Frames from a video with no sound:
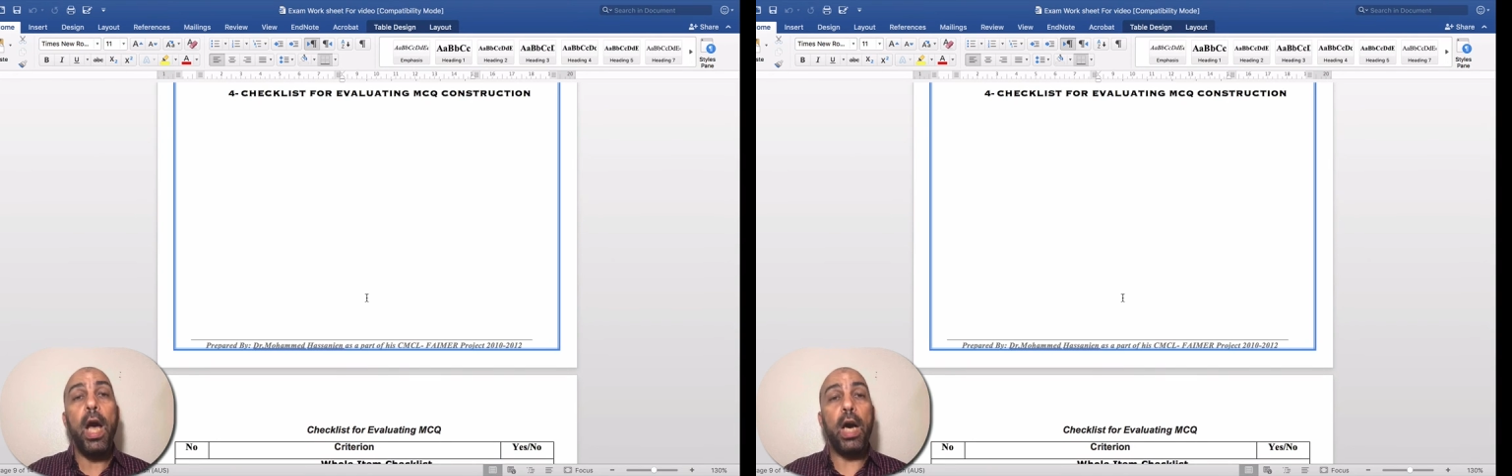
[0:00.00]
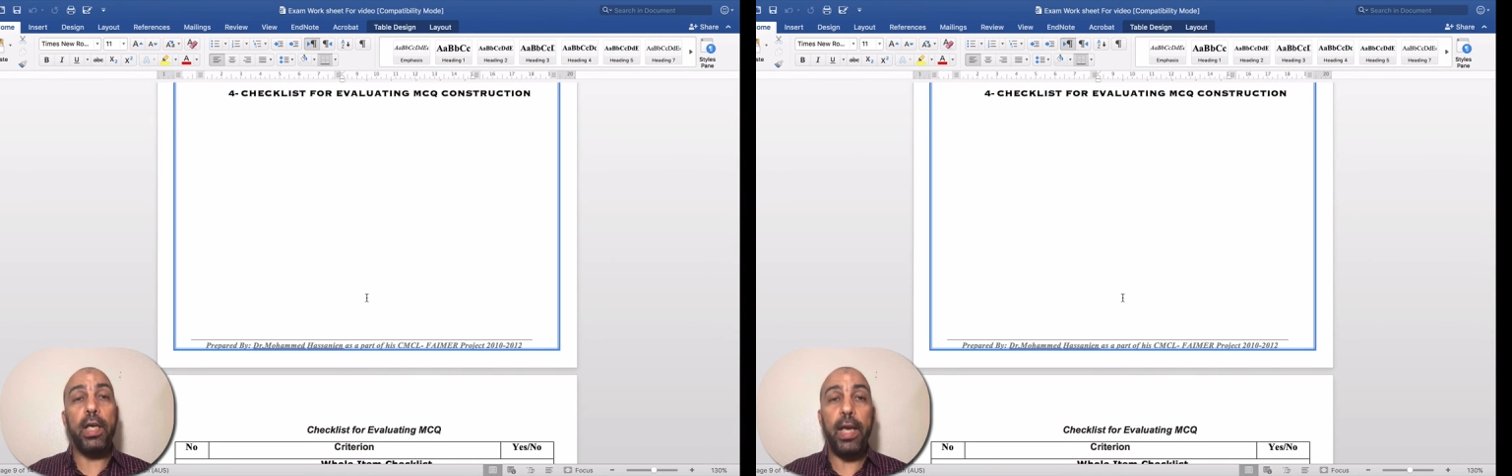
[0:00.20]

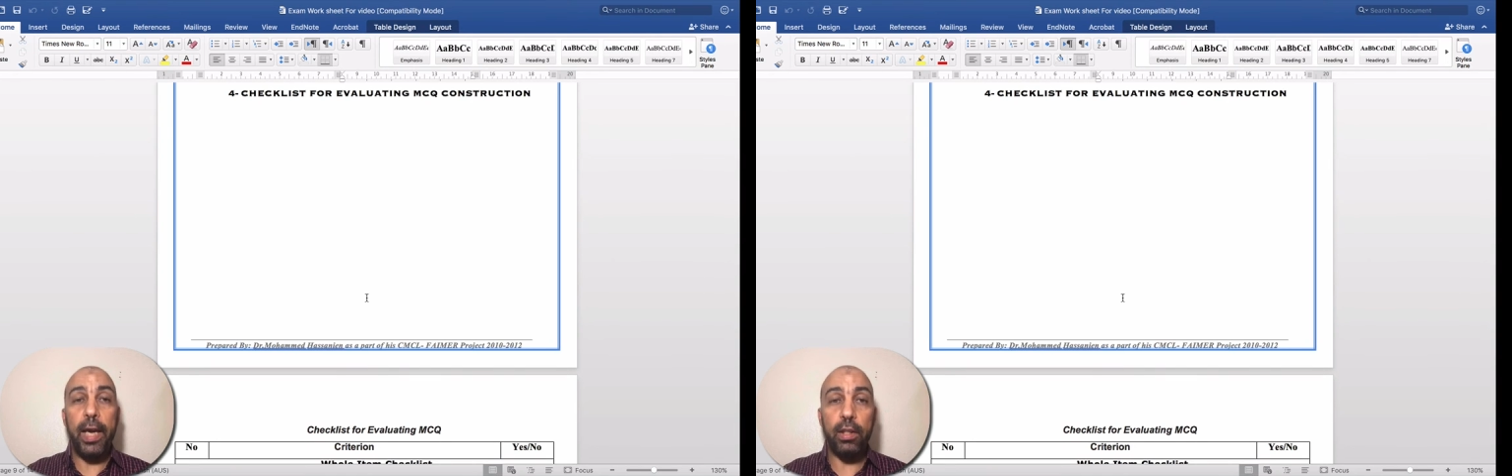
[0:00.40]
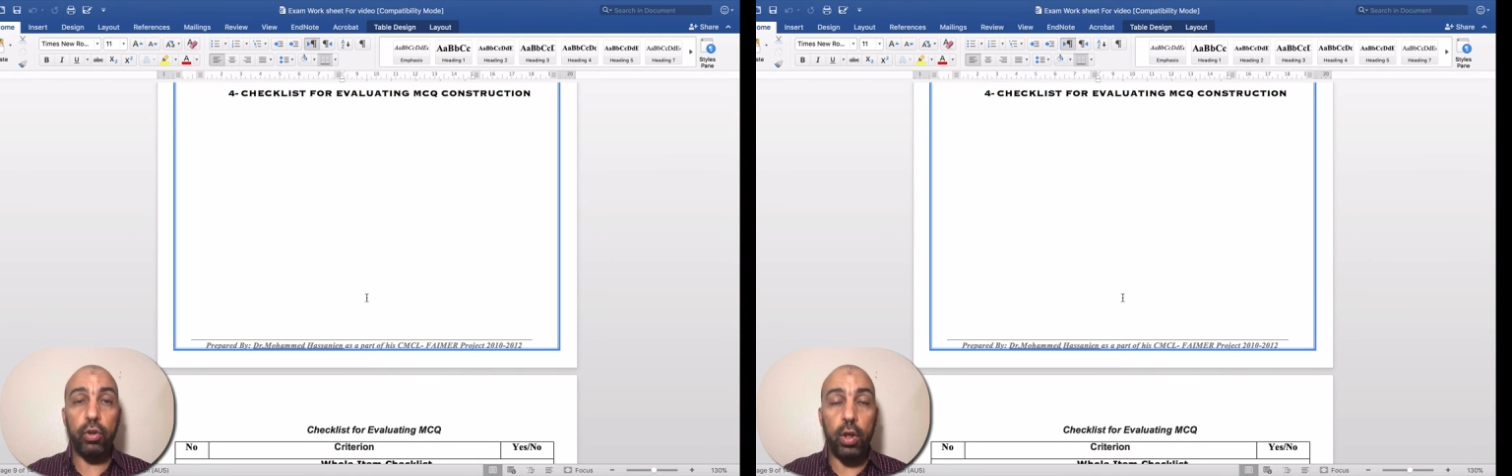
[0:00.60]
I'll
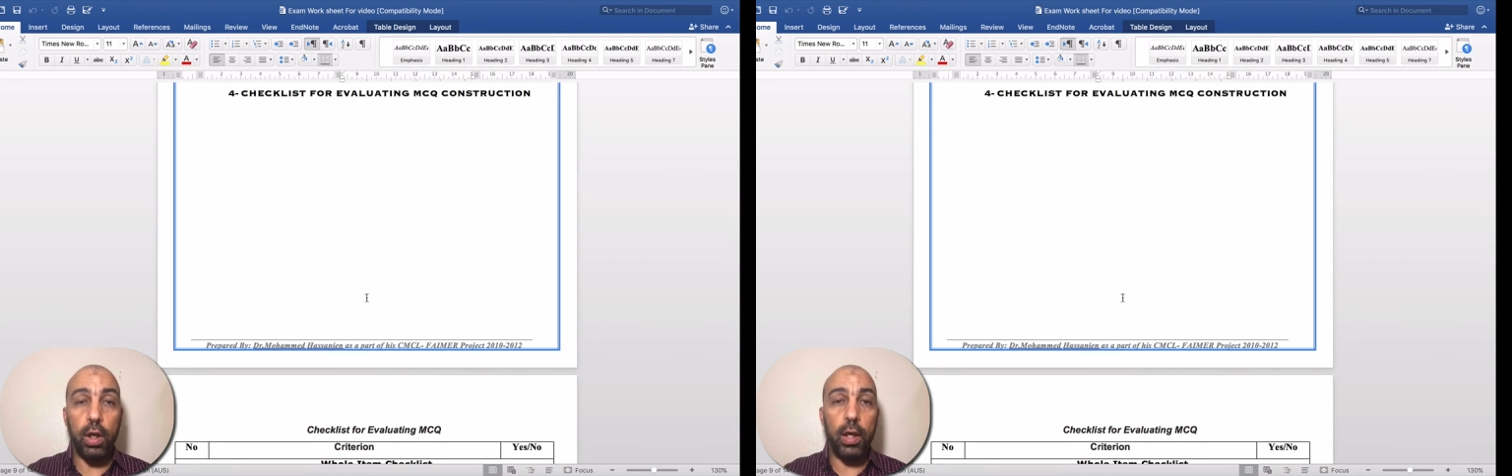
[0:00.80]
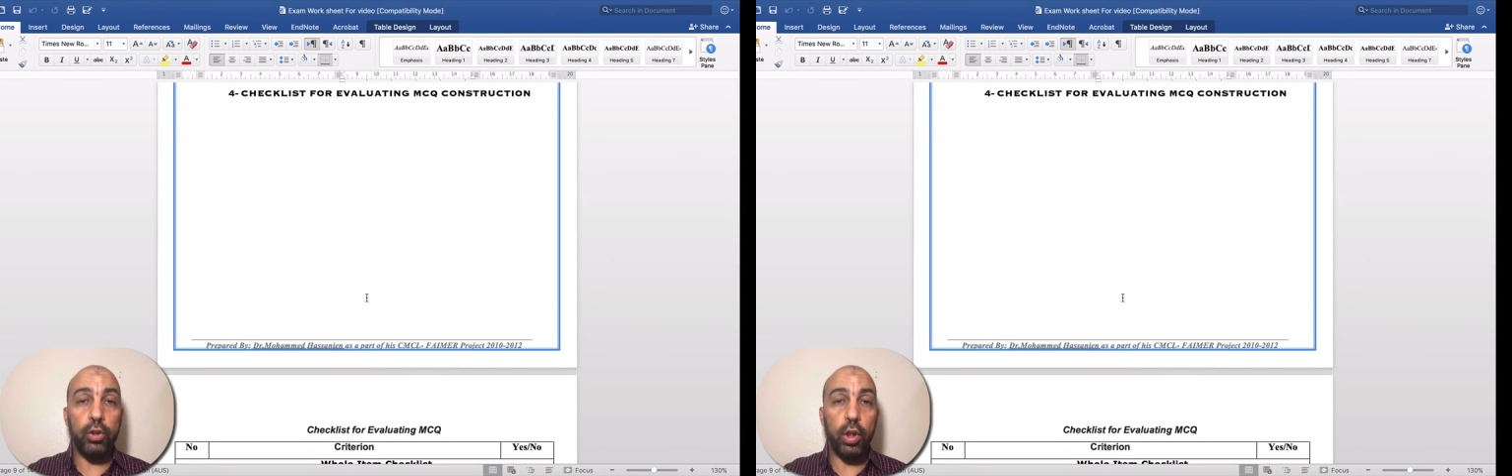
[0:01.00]
add
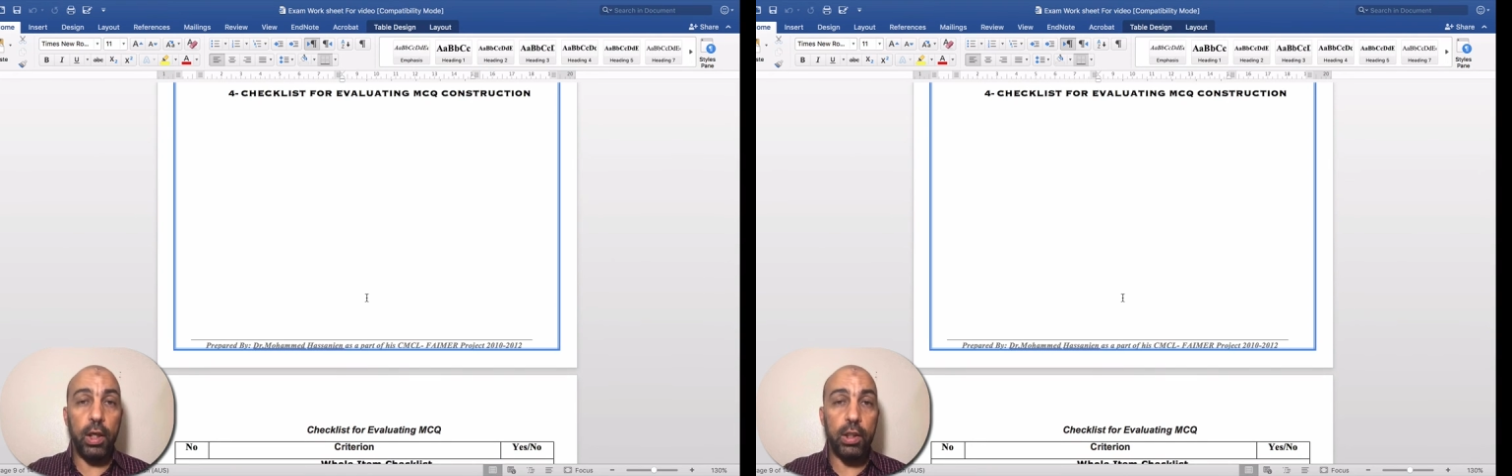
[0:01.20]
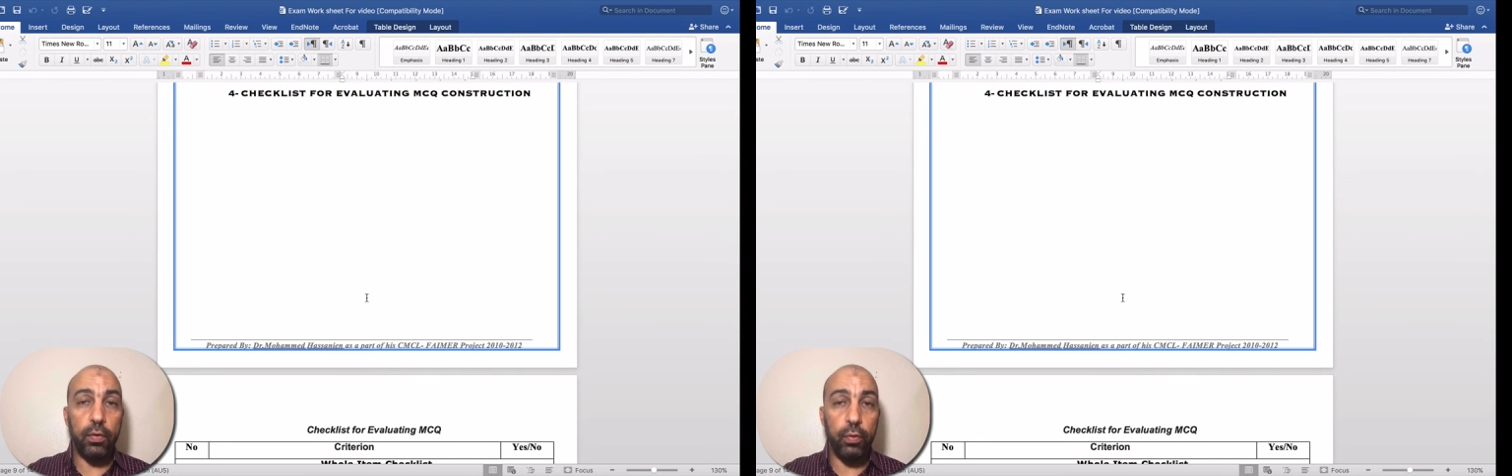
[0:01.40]
inshallah a
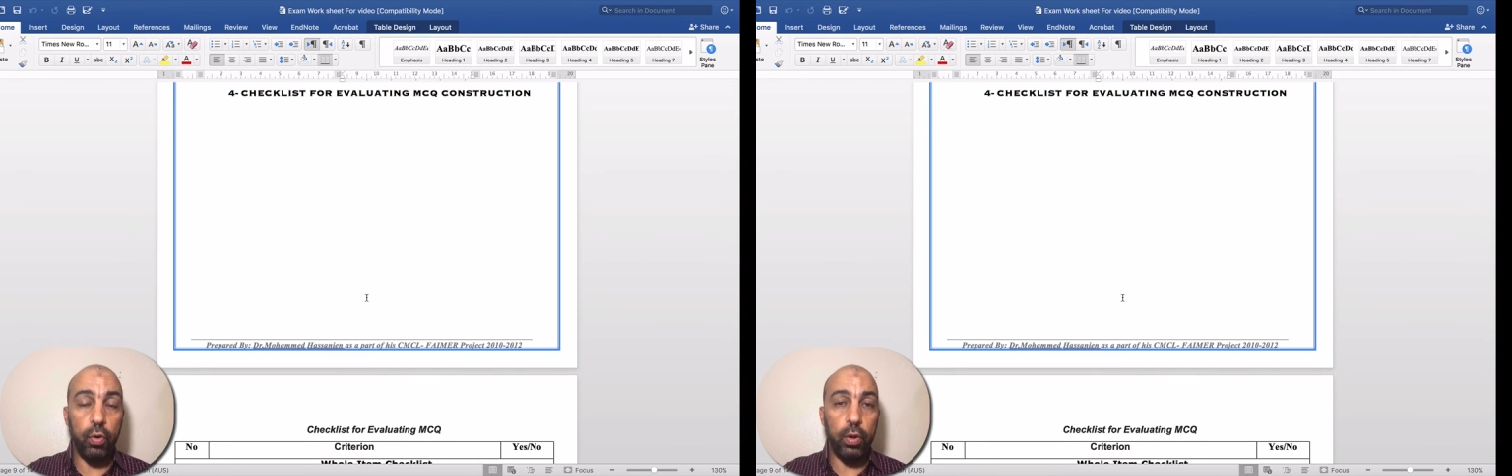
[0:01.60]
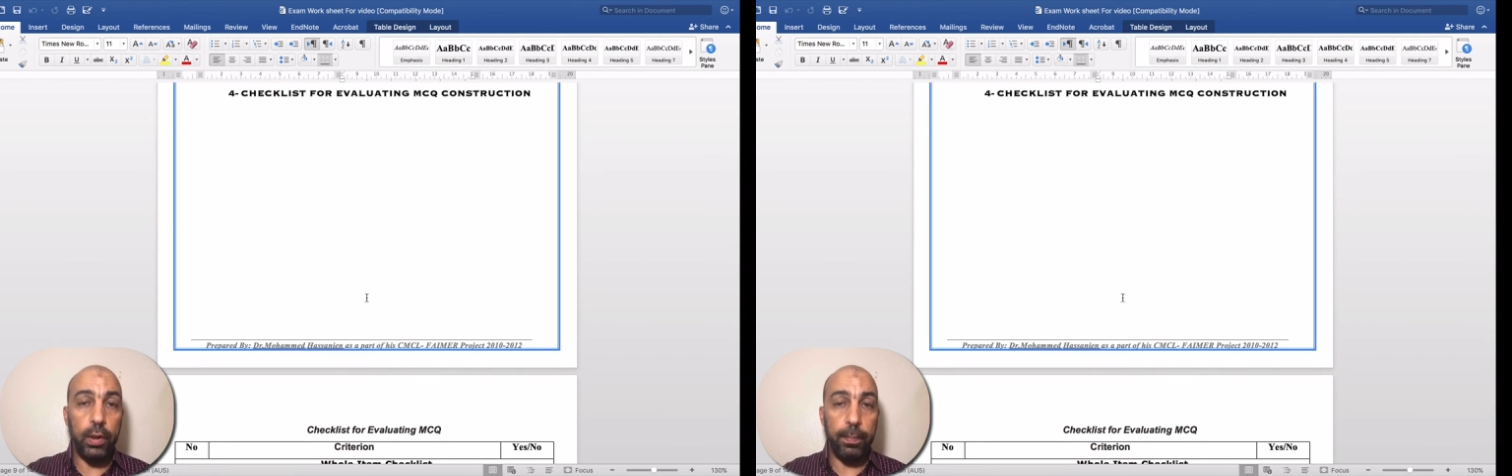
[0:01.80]
checklist
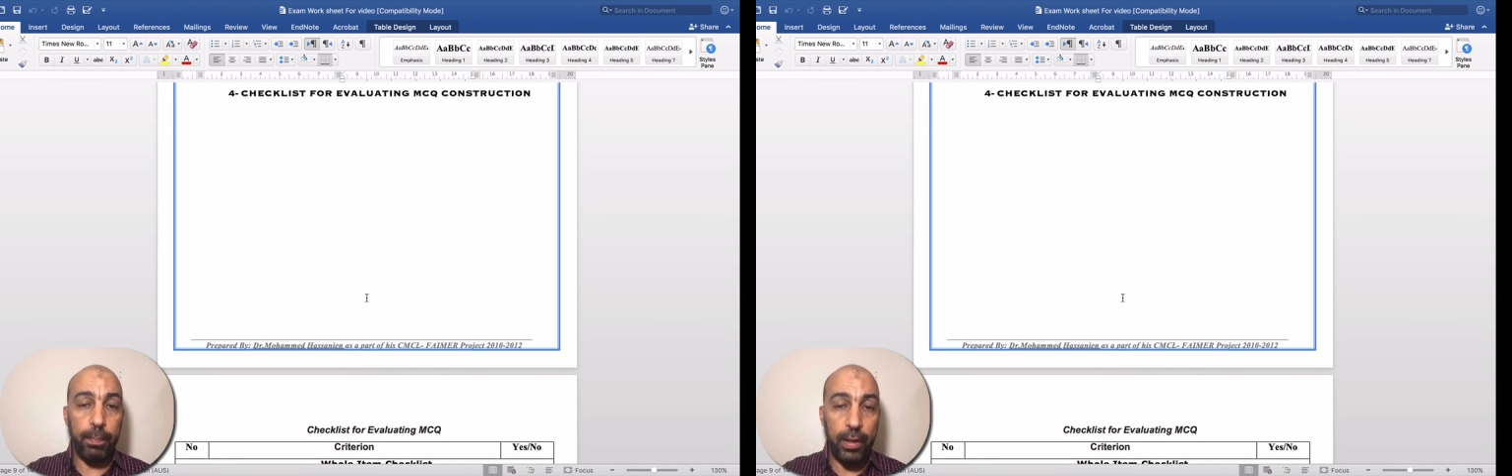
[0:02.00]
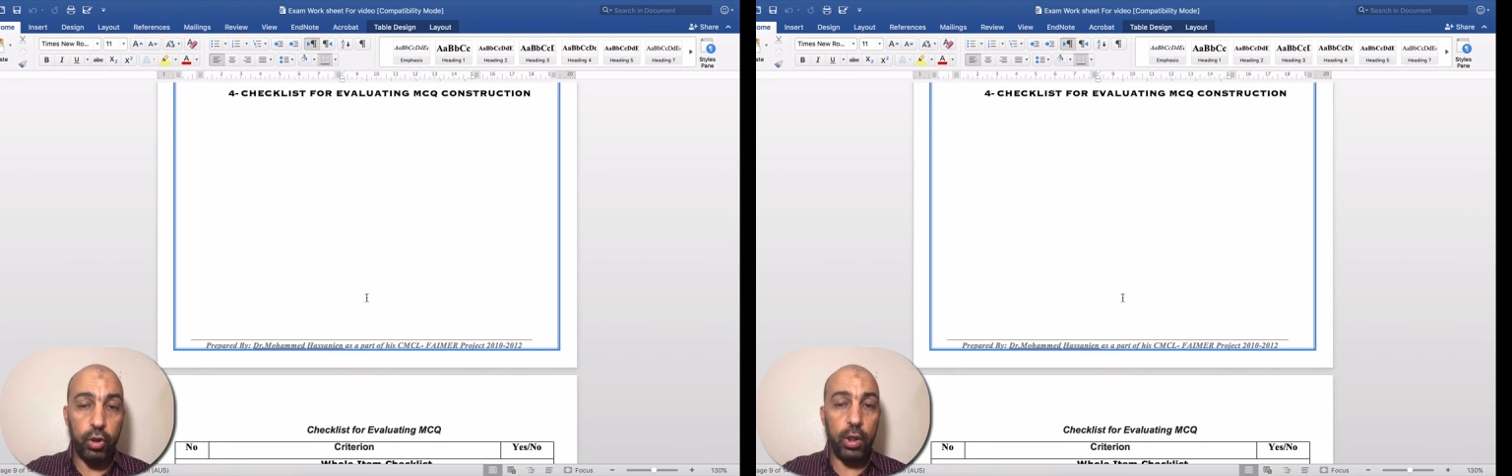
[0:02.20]
for
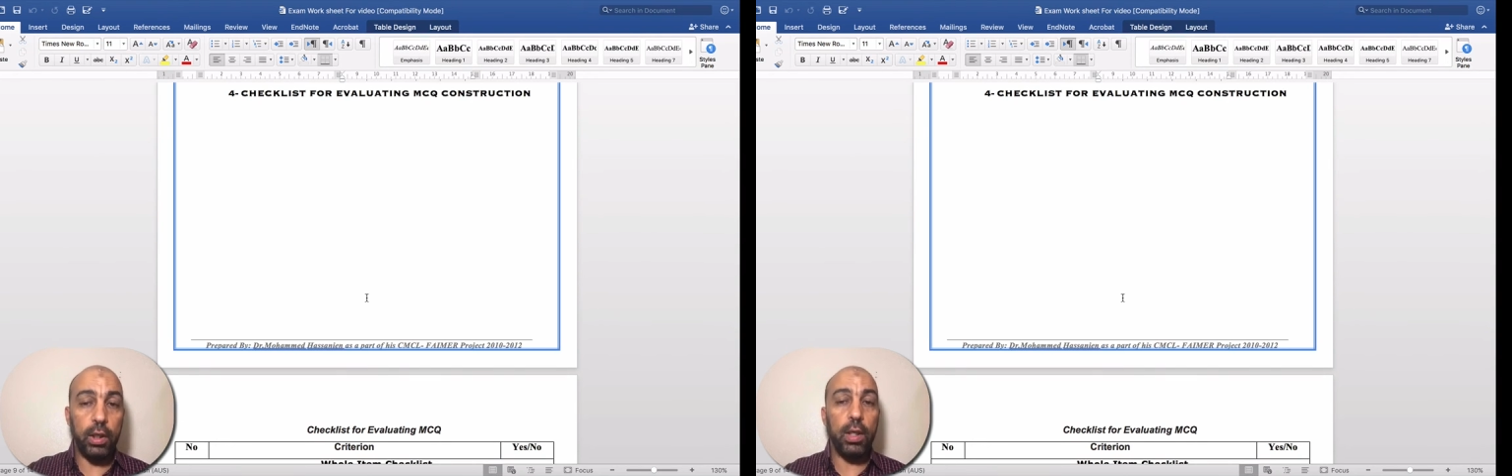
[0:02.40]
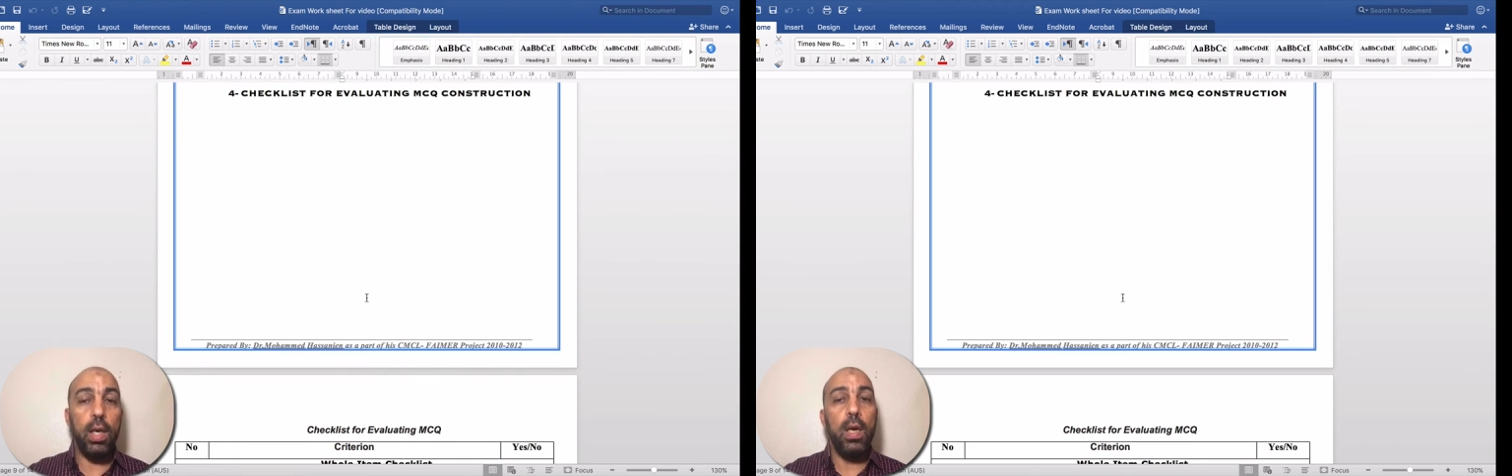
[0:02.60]
matching,